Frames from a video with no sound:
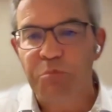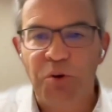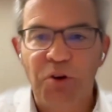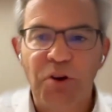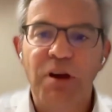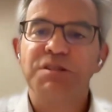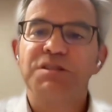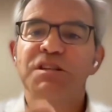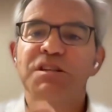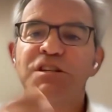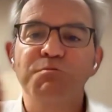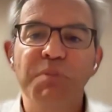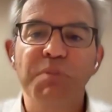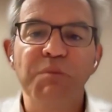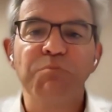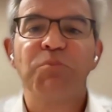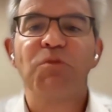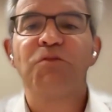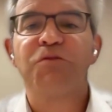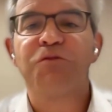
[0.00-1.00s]
process
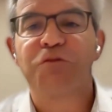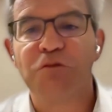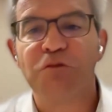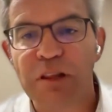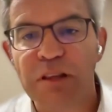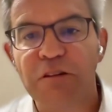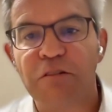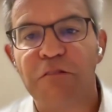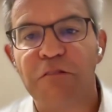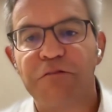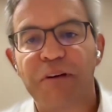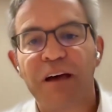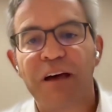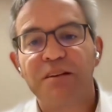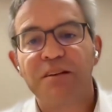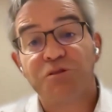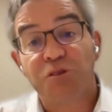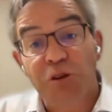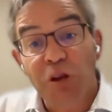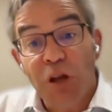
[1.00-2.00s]
people through a little
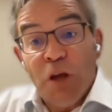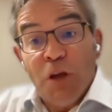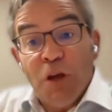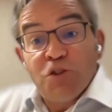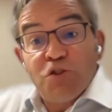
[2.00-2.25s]
faster,